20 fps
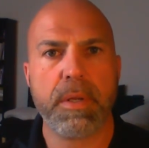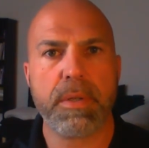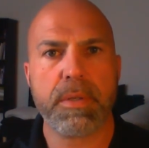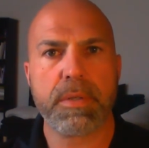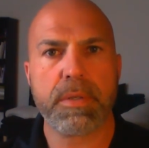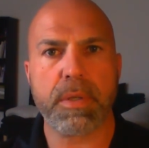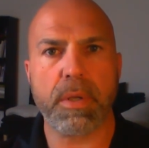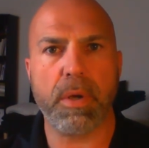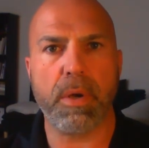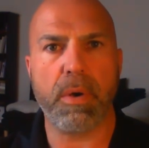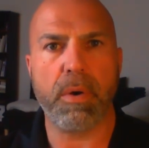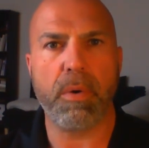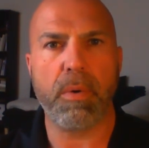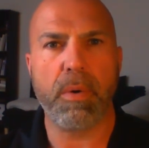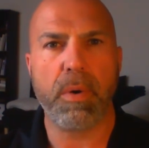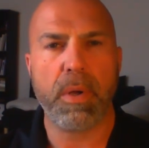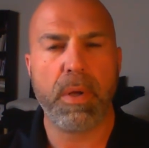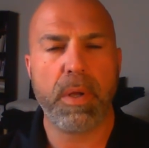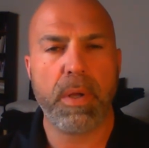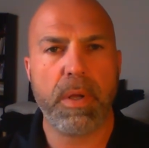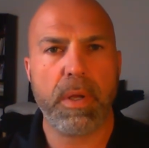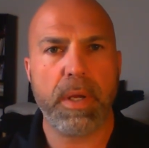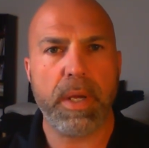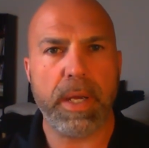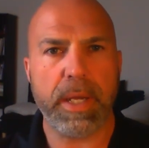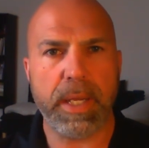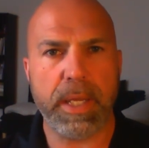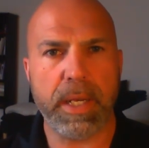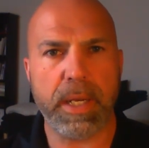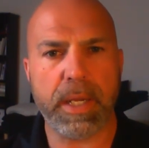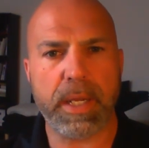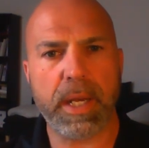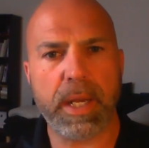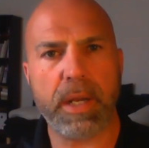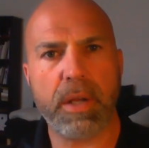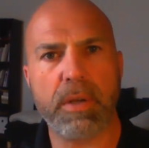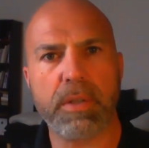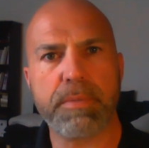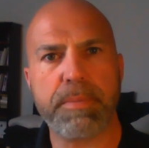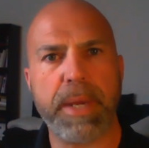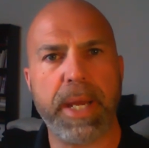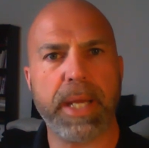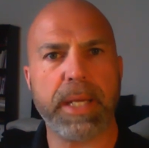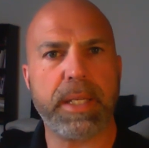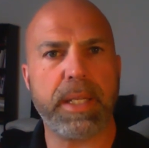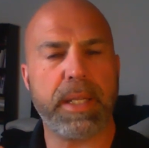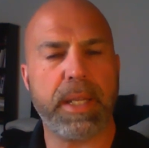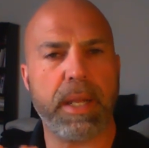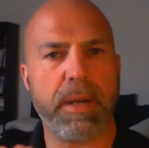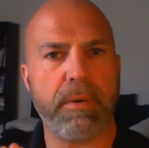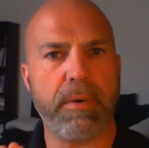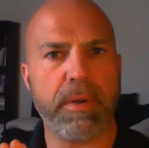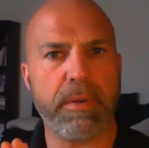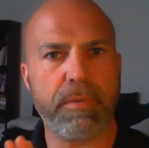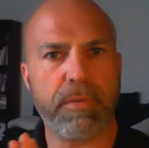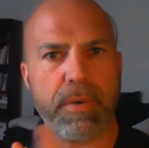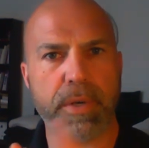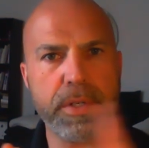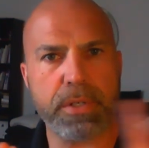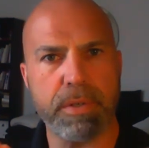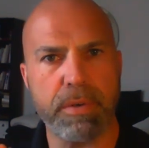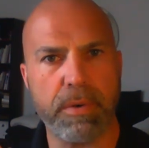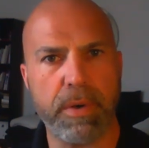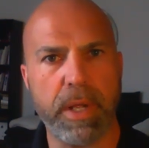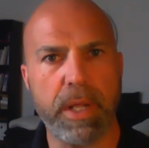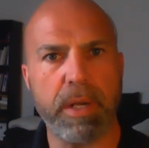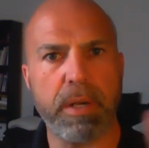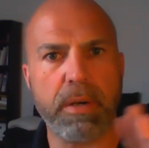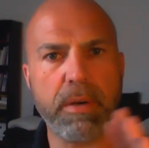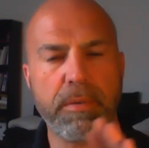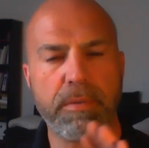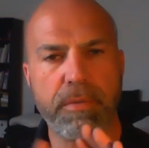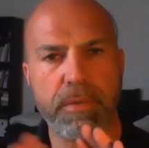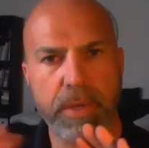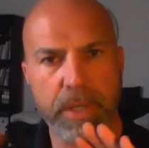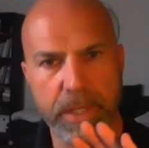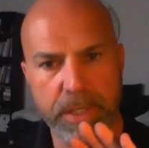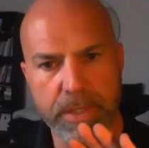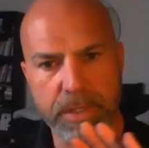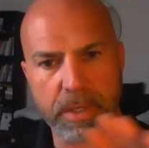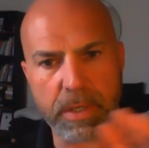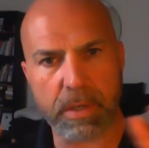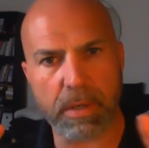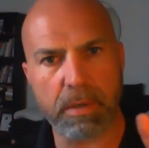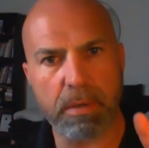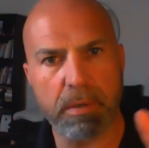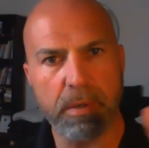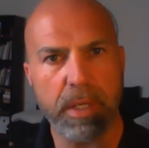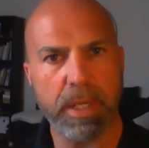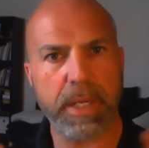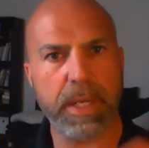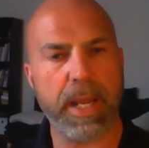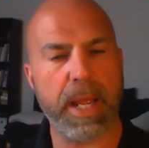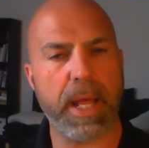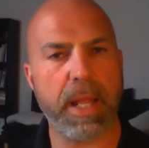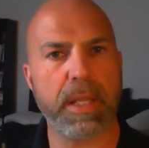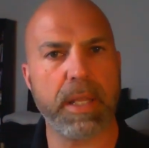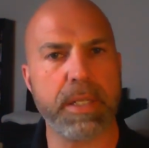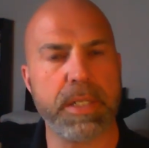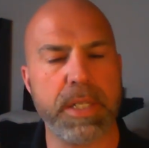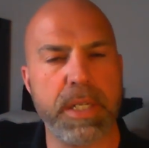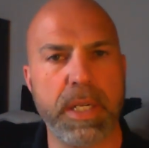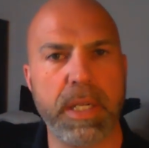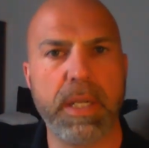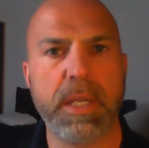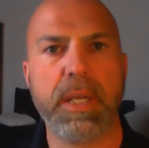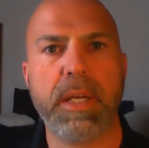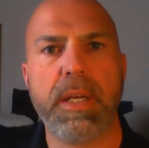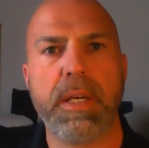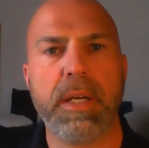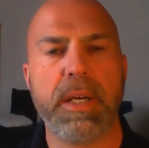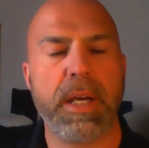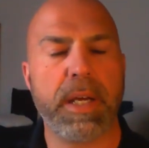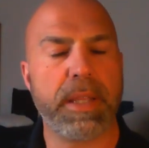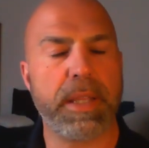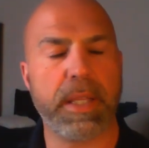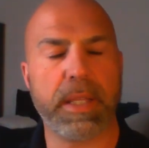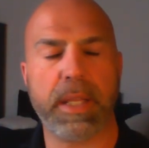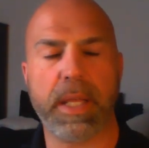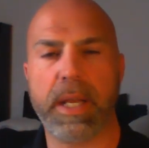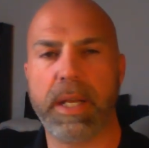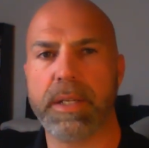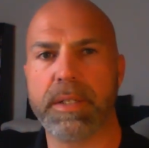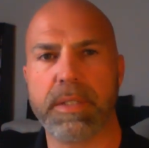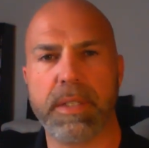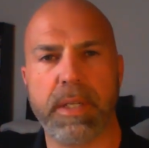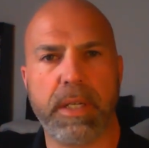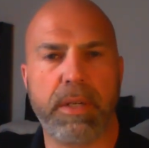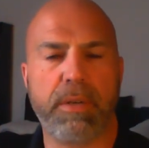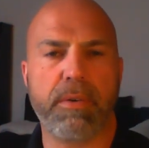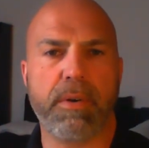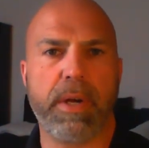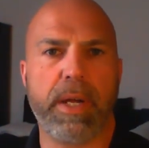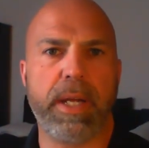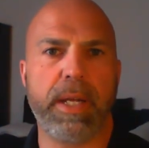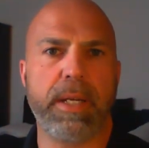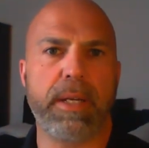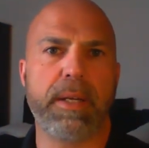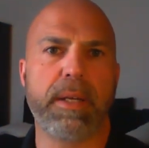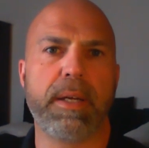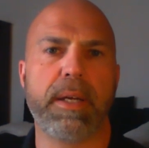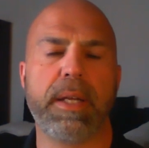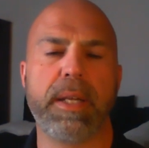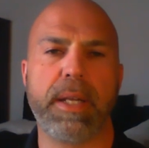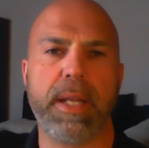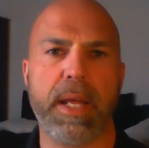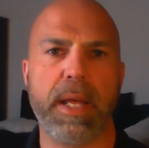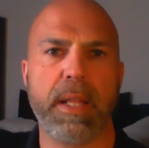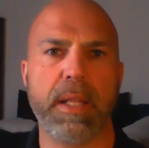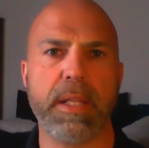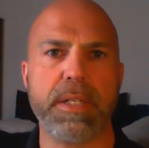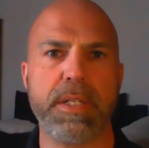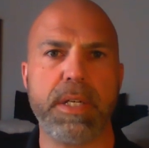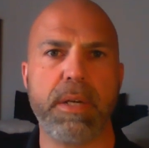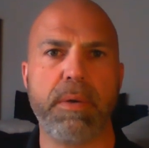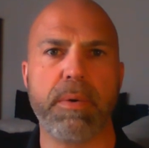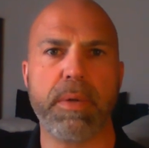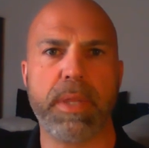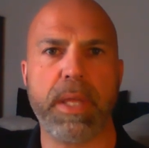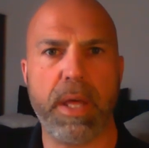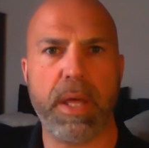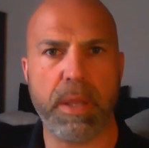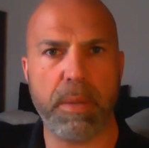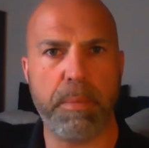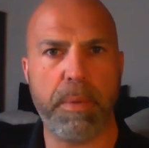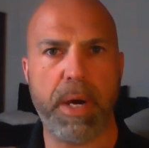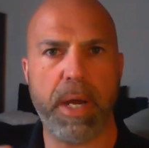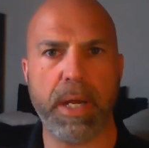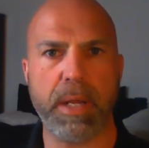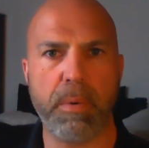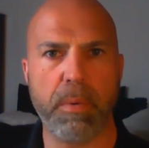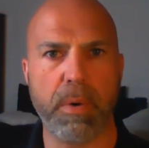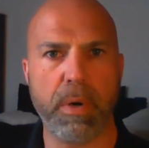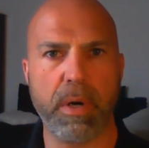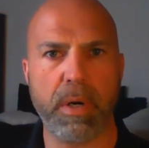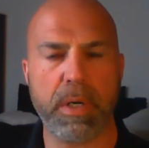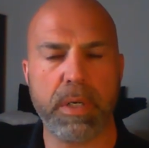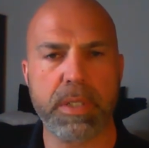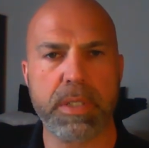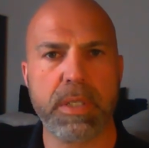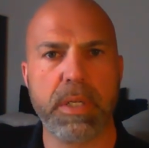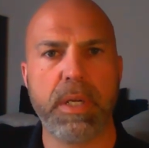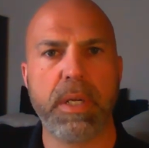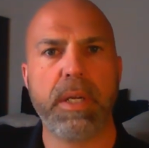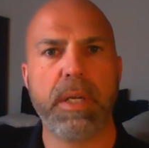So again, it kind of goes back to that refrigerator freezer analogy. I think that is a great analogy with how the body works.